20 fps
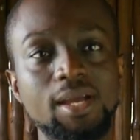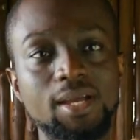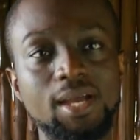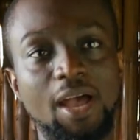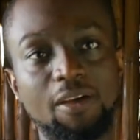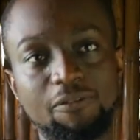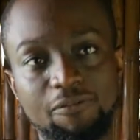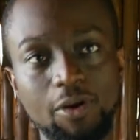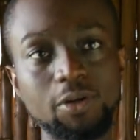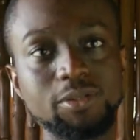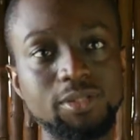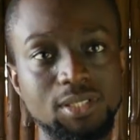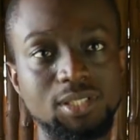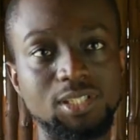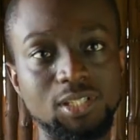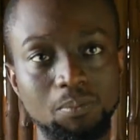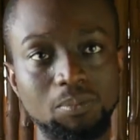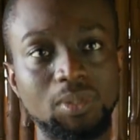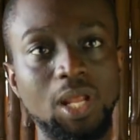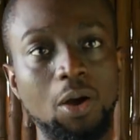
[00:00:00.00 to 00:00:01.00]
I felt
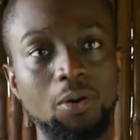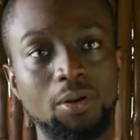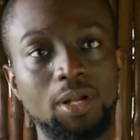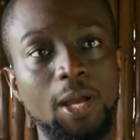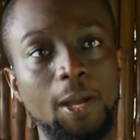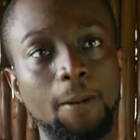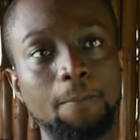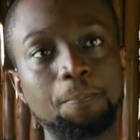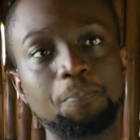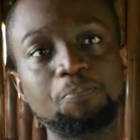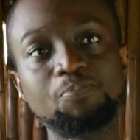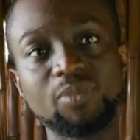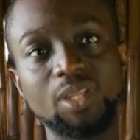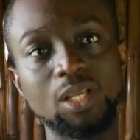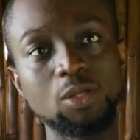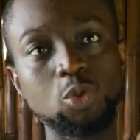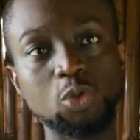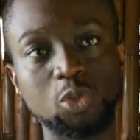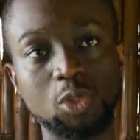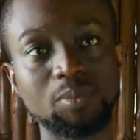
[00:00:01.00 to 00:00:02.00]
deep down that
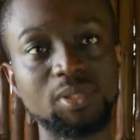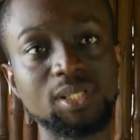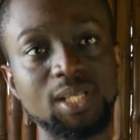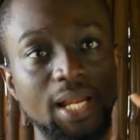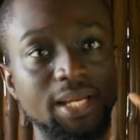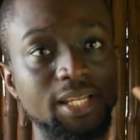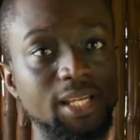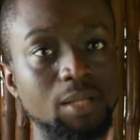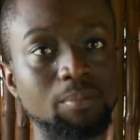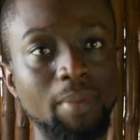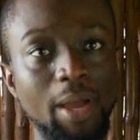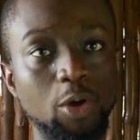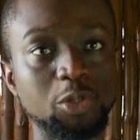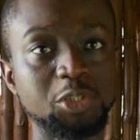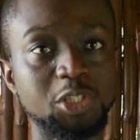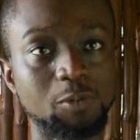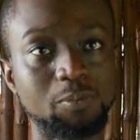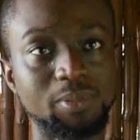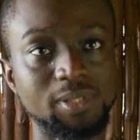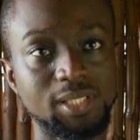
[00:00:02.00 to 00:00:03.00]
this was something that needed my
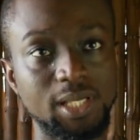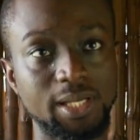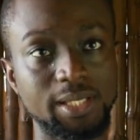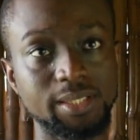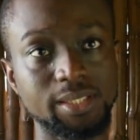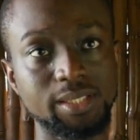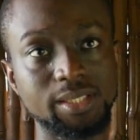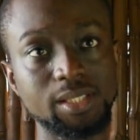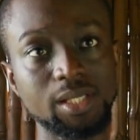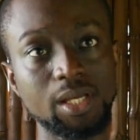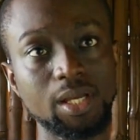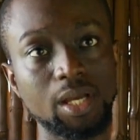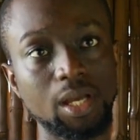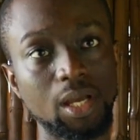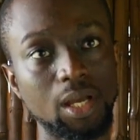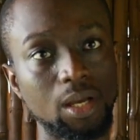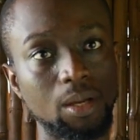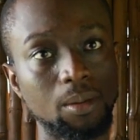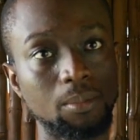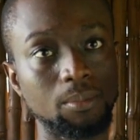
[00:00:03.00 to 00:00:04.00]

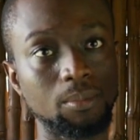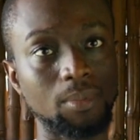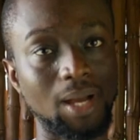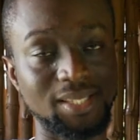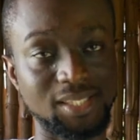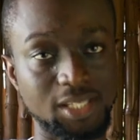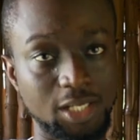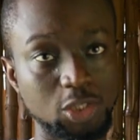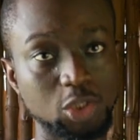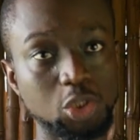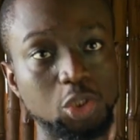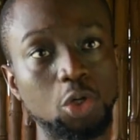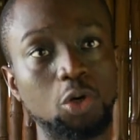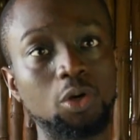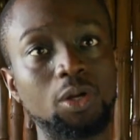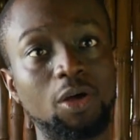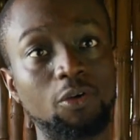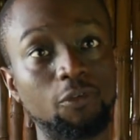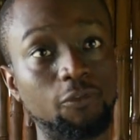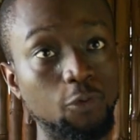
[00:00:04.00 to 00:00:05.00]
100% attention
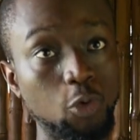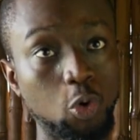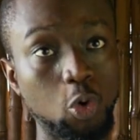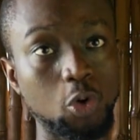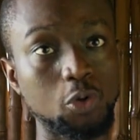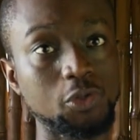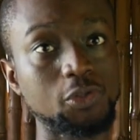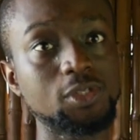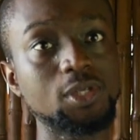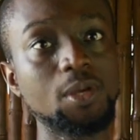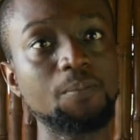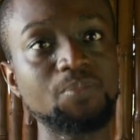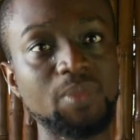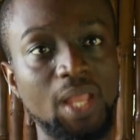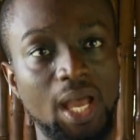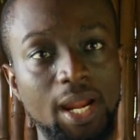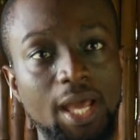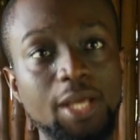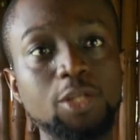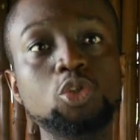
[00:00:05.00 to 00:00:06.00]
and focus.
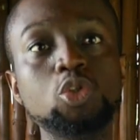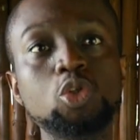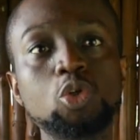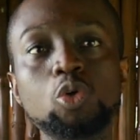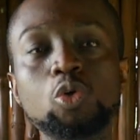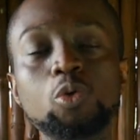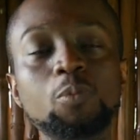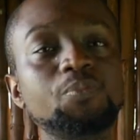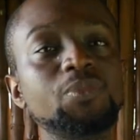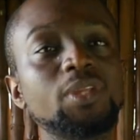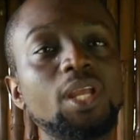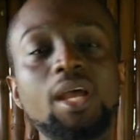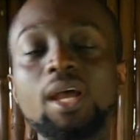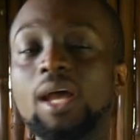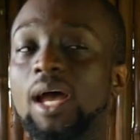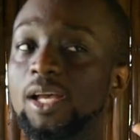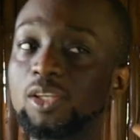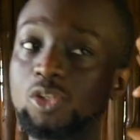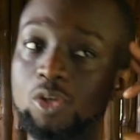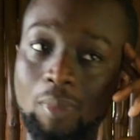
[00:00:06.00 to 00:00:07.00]
And I knew,
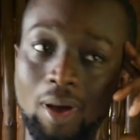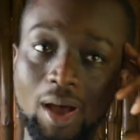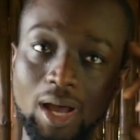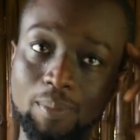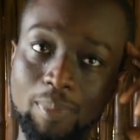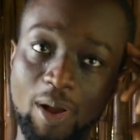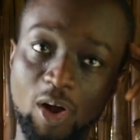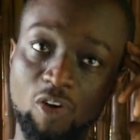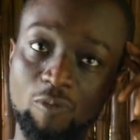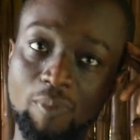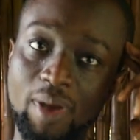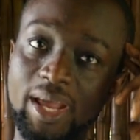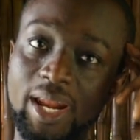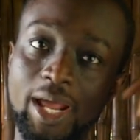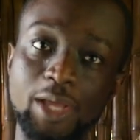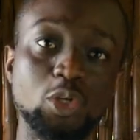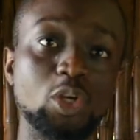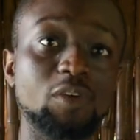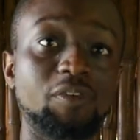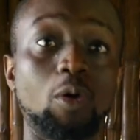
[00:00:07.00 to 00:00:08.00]
somehow at the back of my head, I
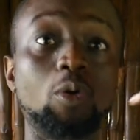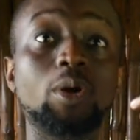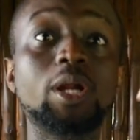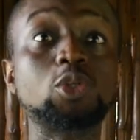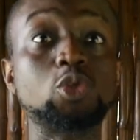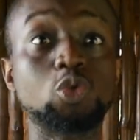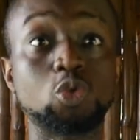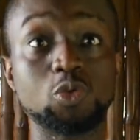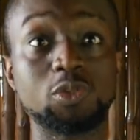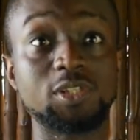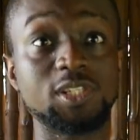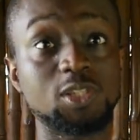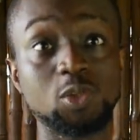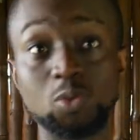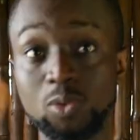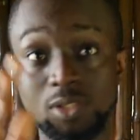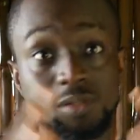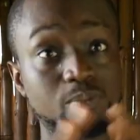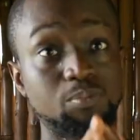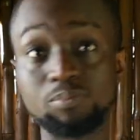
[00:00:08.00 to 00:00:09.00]
knew if I wanted to do this
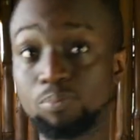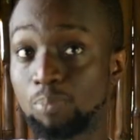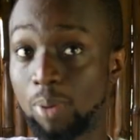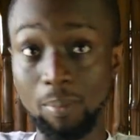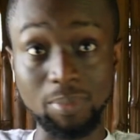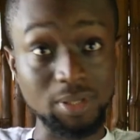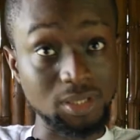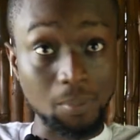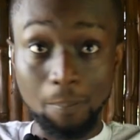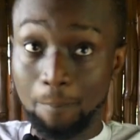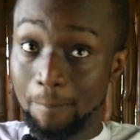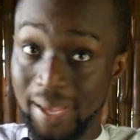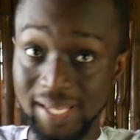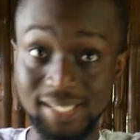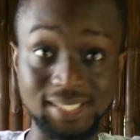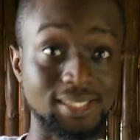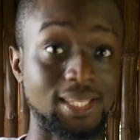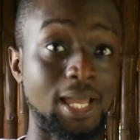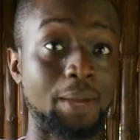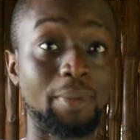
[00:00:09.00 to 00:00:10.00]
was probably the
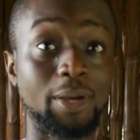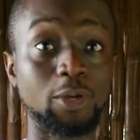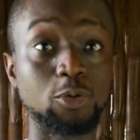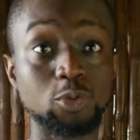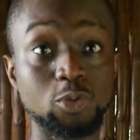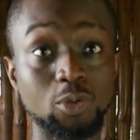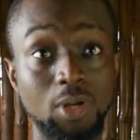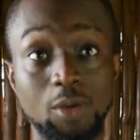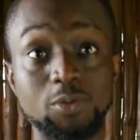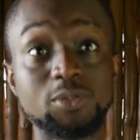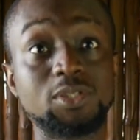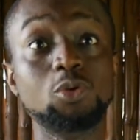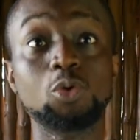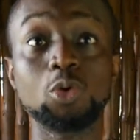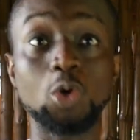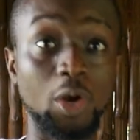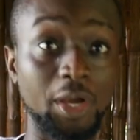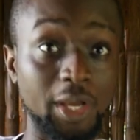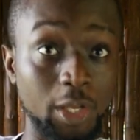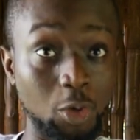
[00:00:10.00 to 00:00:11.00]
best time I could do it. I was still
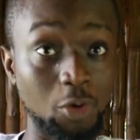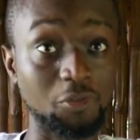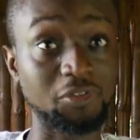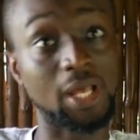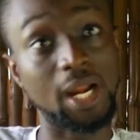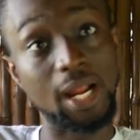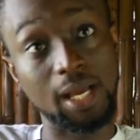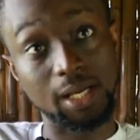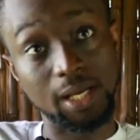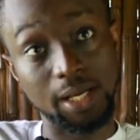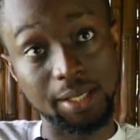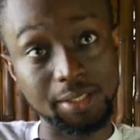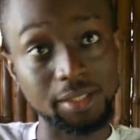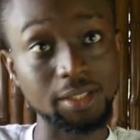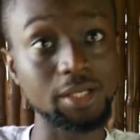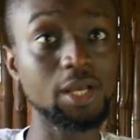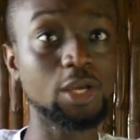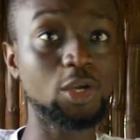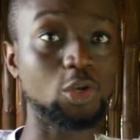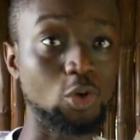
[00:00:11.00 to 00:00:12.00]
young enough that I can,
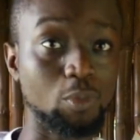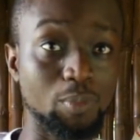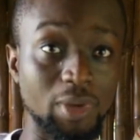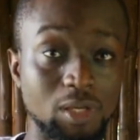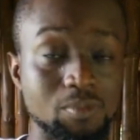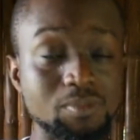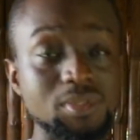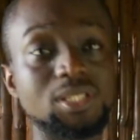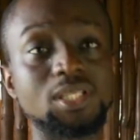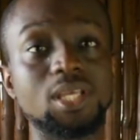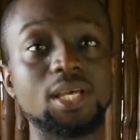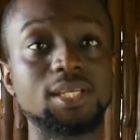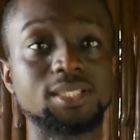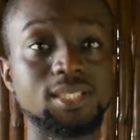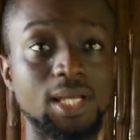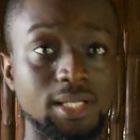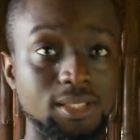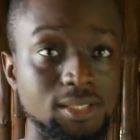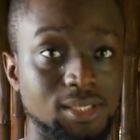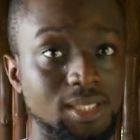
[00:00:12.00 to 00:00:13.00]
you know, make mistakes
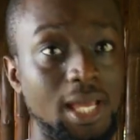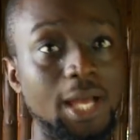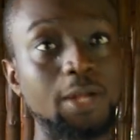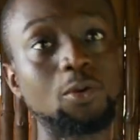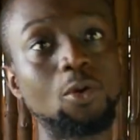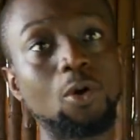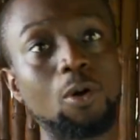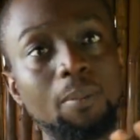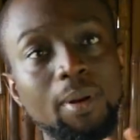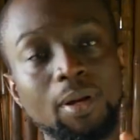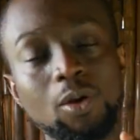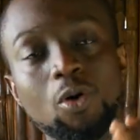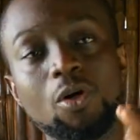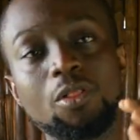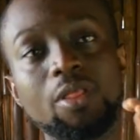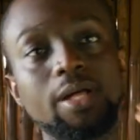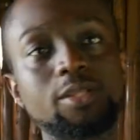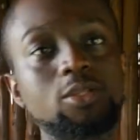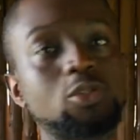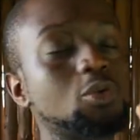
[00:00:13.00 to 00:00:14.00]
and stand up and all
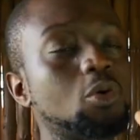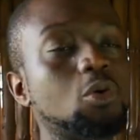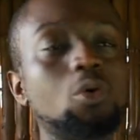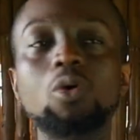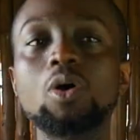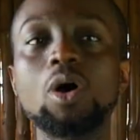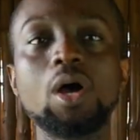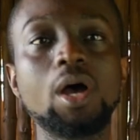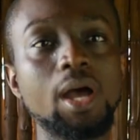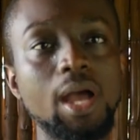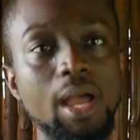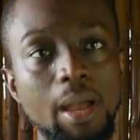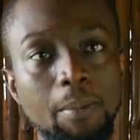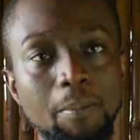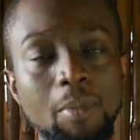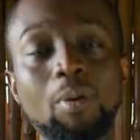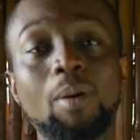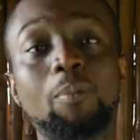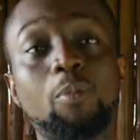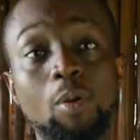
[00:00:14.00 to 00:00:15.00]
that. So
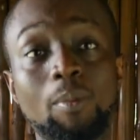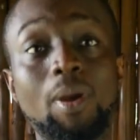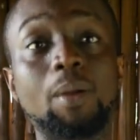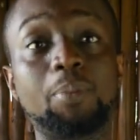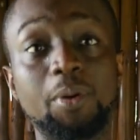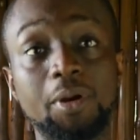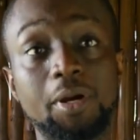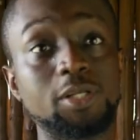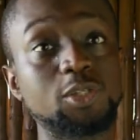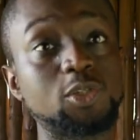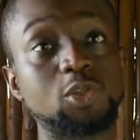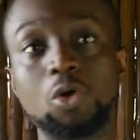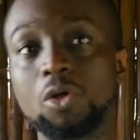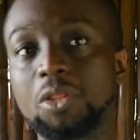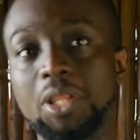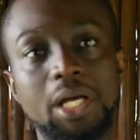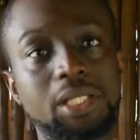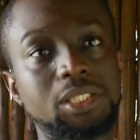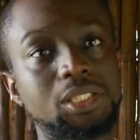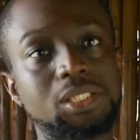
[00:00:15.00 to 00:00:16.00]
when my parents saw
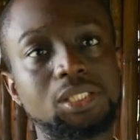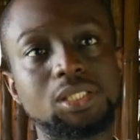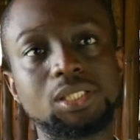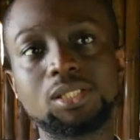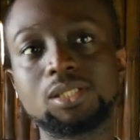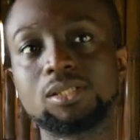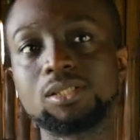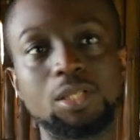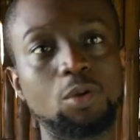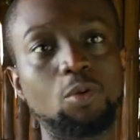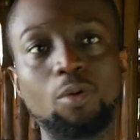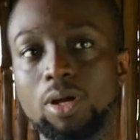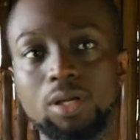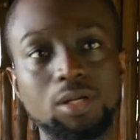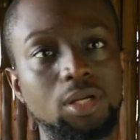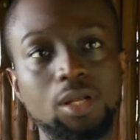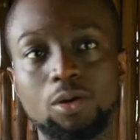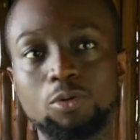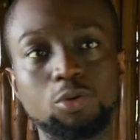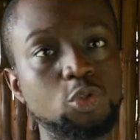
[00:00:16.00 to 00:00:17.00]
that
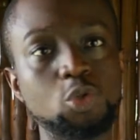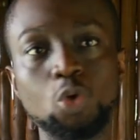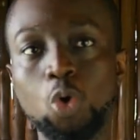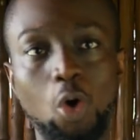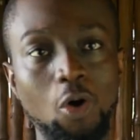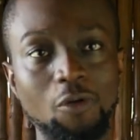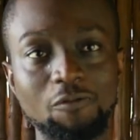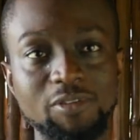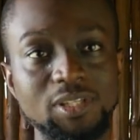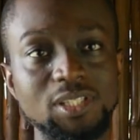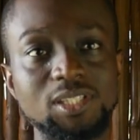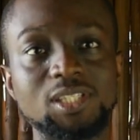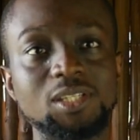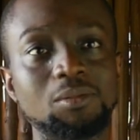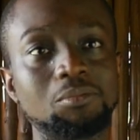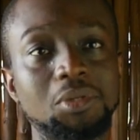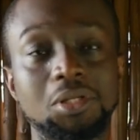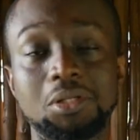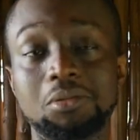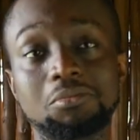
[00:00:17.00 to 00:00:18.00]
there was no convincing
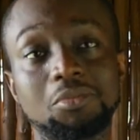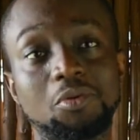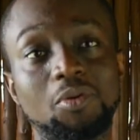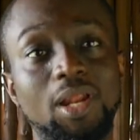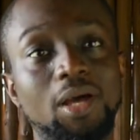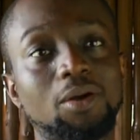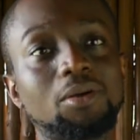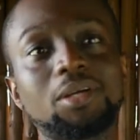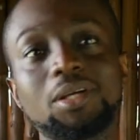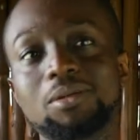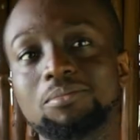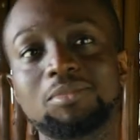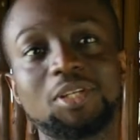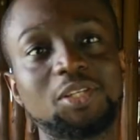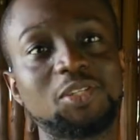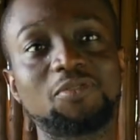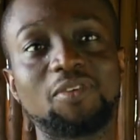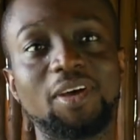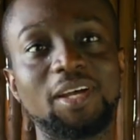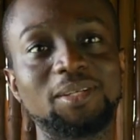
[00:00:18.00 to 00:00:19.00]
me, they were like, okay,
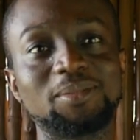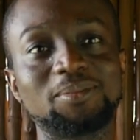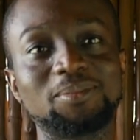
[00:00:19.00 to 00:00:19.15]
that's fine.